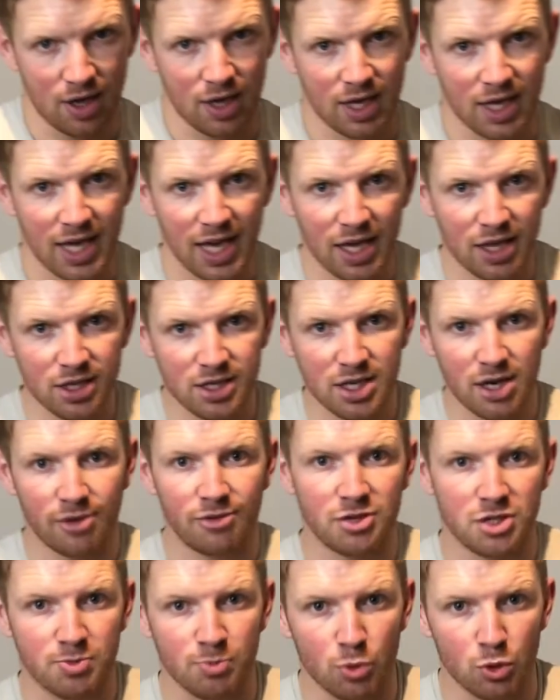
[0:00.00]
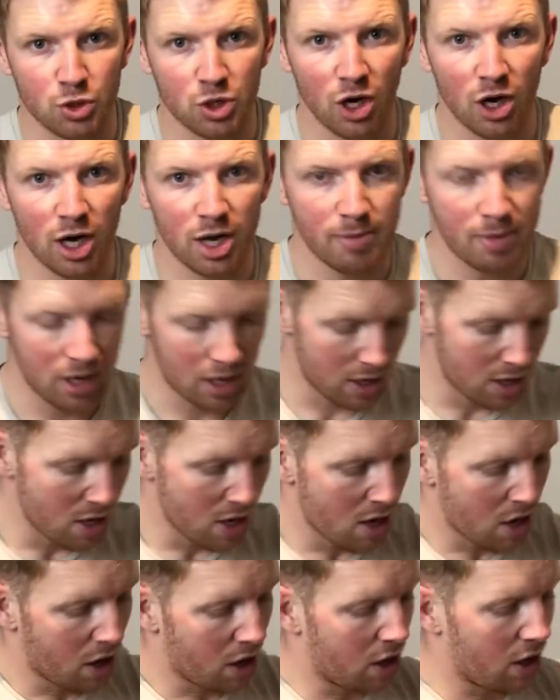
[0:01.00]
Get yourself a small timer.
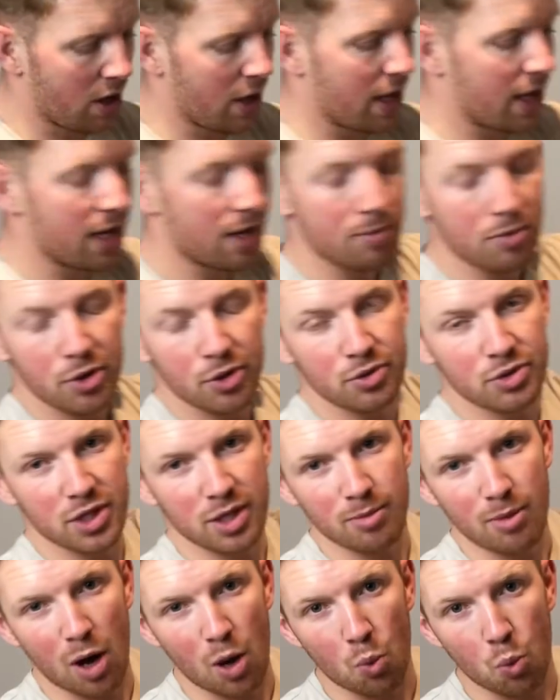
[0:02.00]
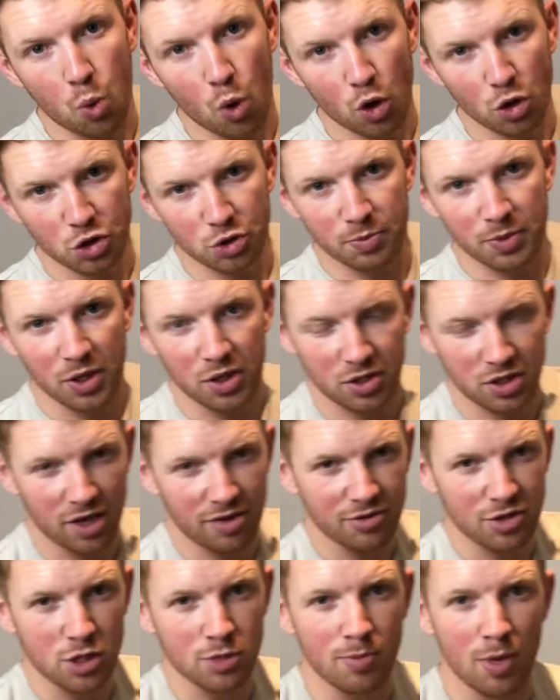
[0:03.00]
I am using my watch because I have
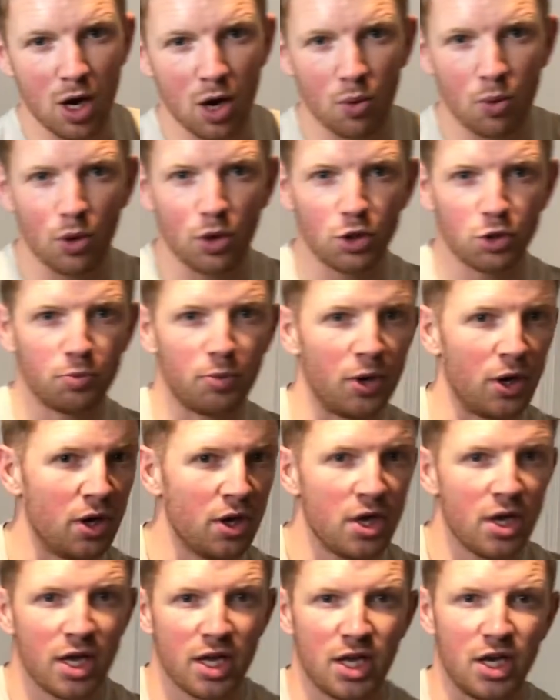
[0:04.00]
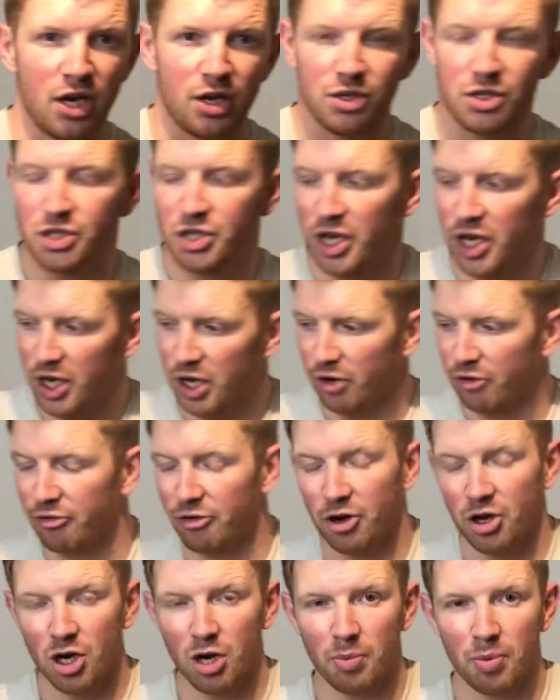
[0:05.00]
a smartwatch, but you know, stick your
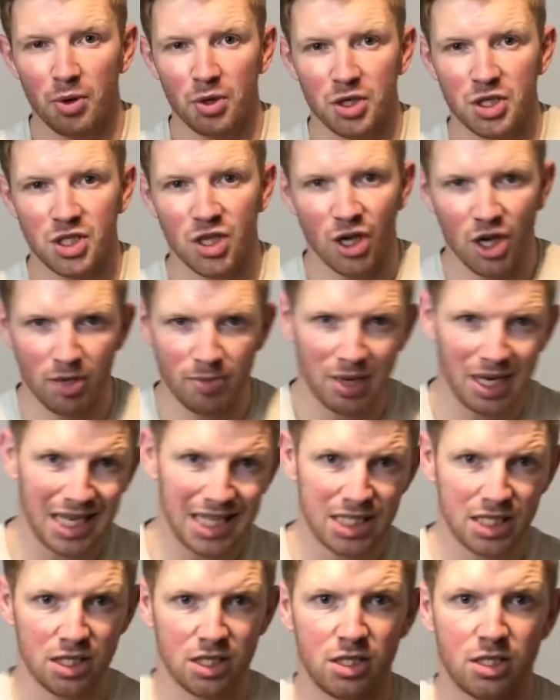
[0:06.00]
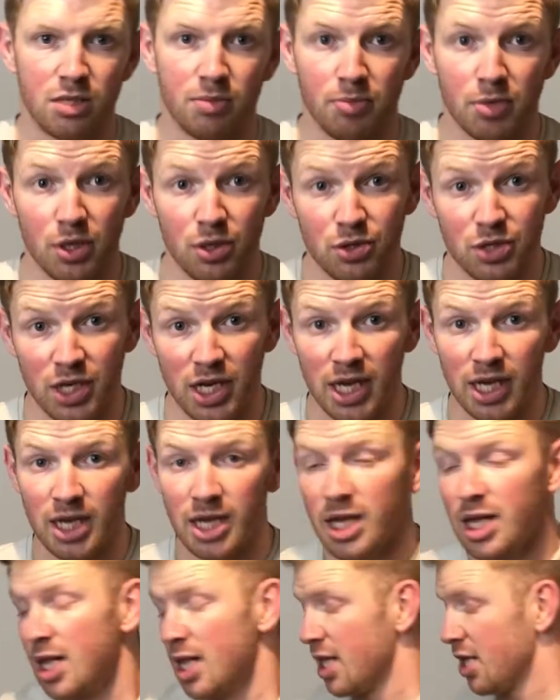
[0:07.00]
phone up on a timer, listen to some music,
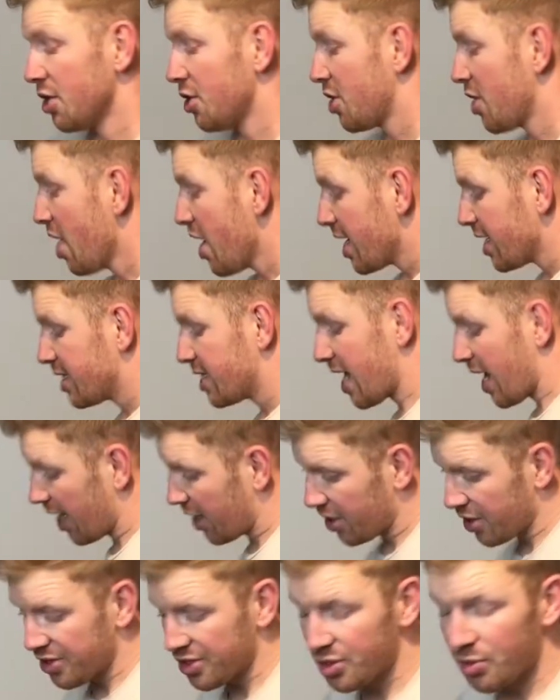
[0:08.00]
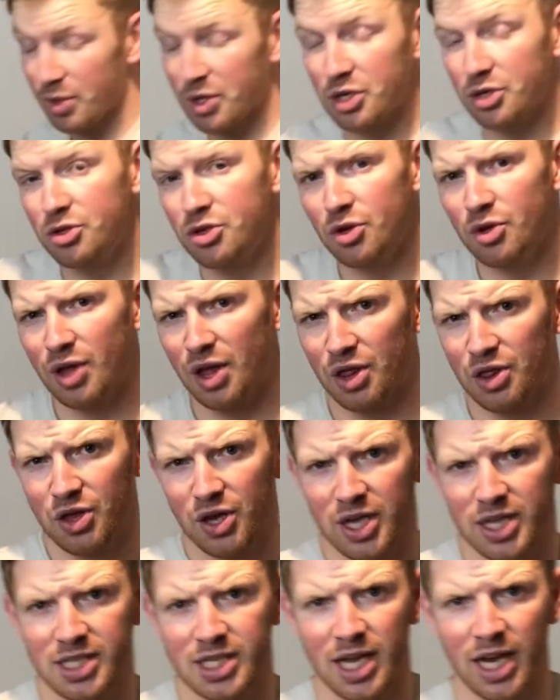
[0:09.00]
30 seconds, and when you do that
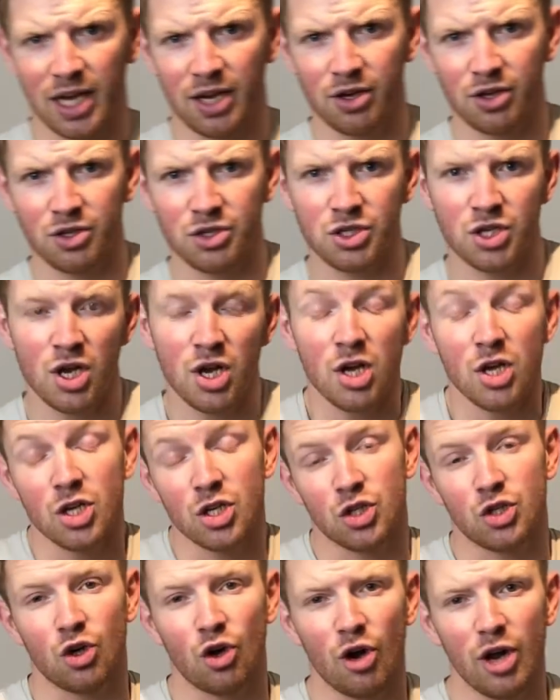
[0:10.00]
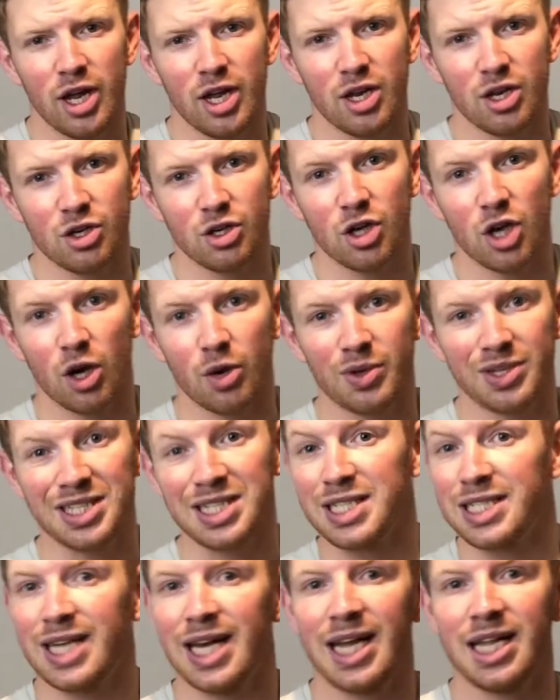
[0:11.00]
30 seconds, try it and go as
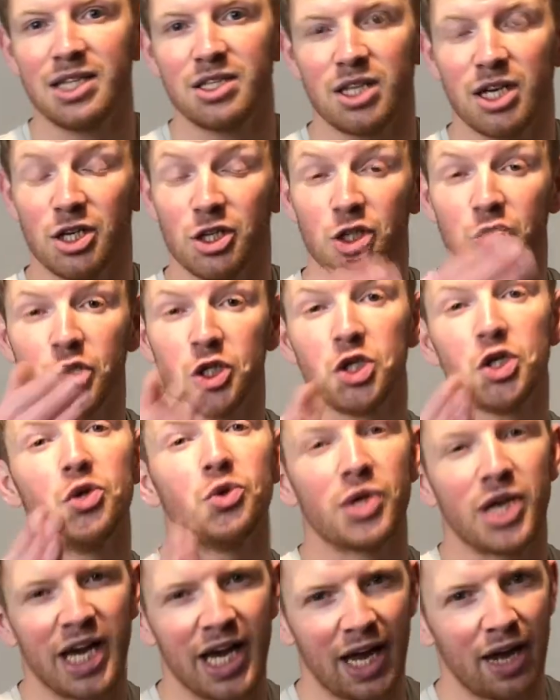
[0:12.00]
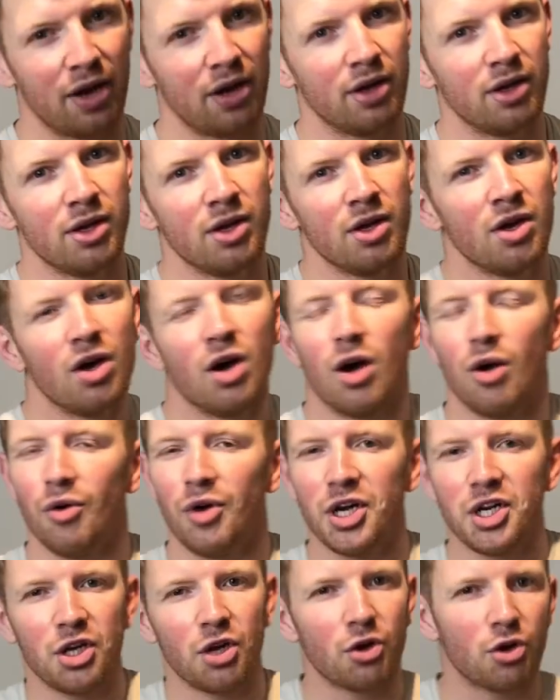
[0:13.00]
intense as you can. All
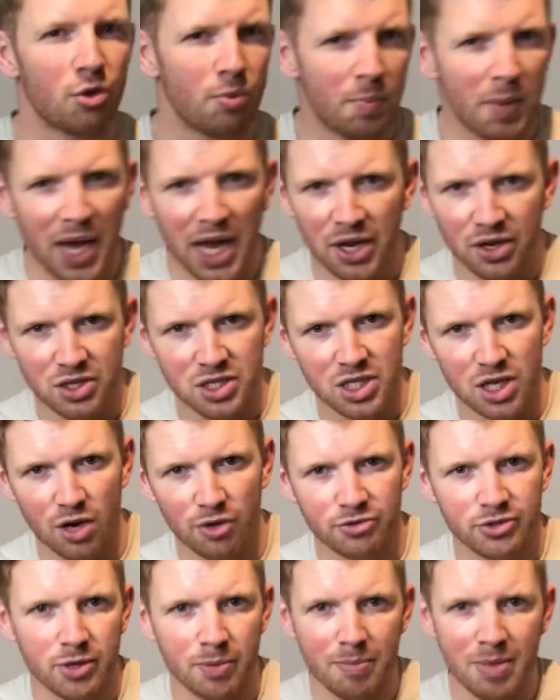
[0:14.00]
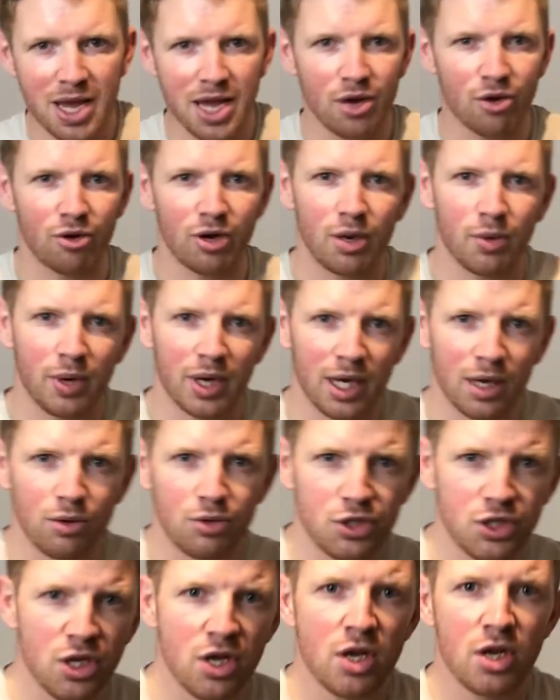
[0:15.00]
right, don't compare yourself to me or anyone
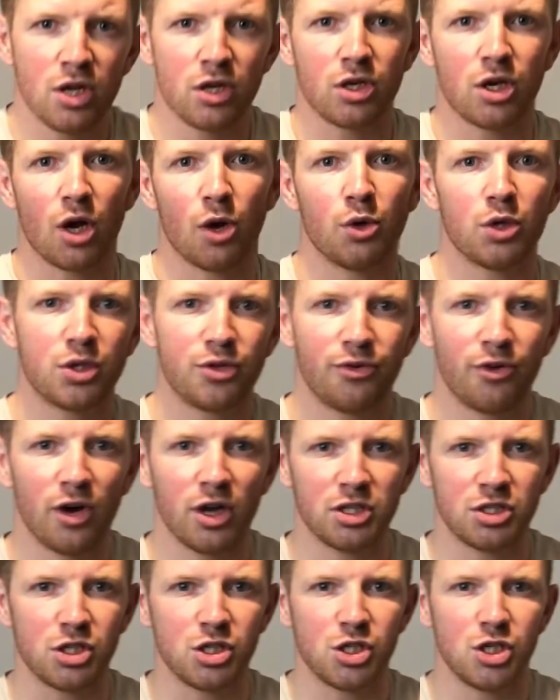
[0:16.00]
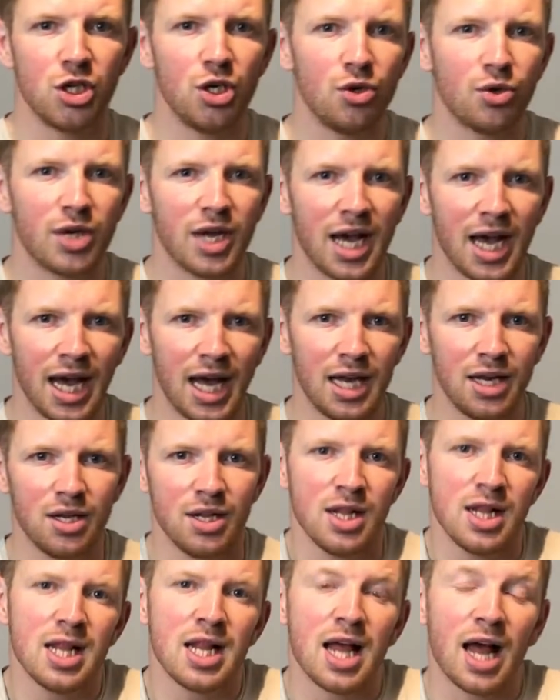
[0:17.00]
else. Go as fast as you can,
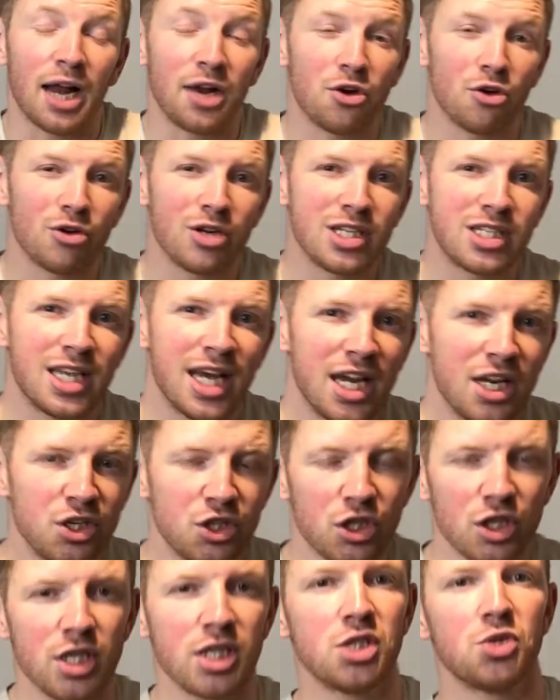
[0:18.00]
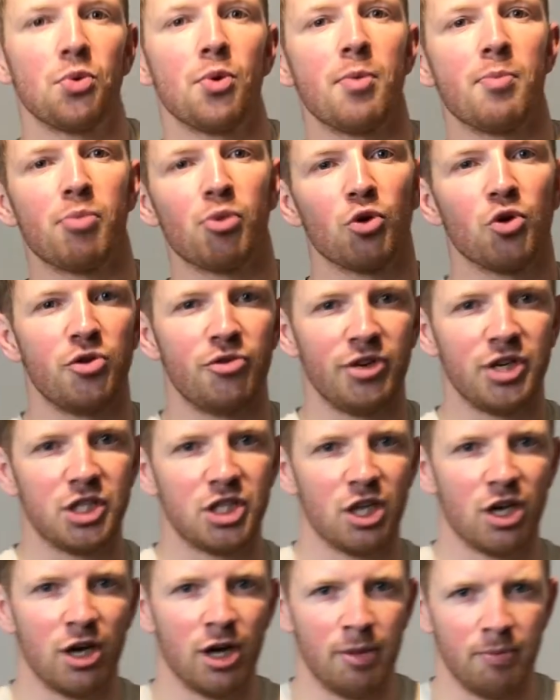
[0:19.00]
and your intention is to improve each
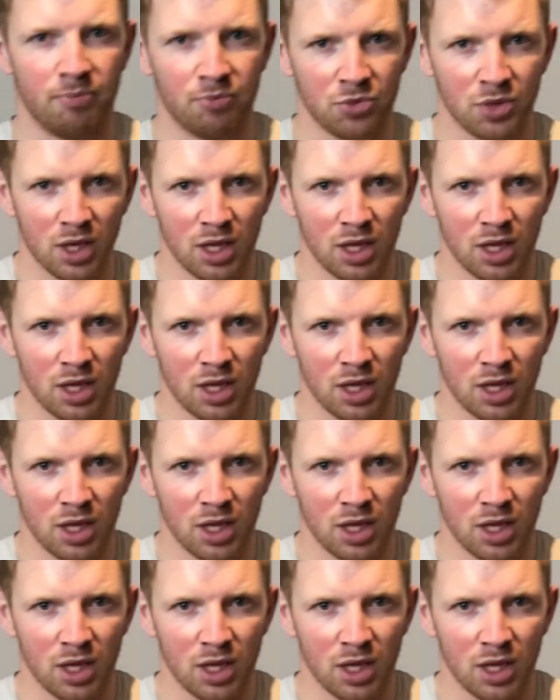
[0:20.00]
time.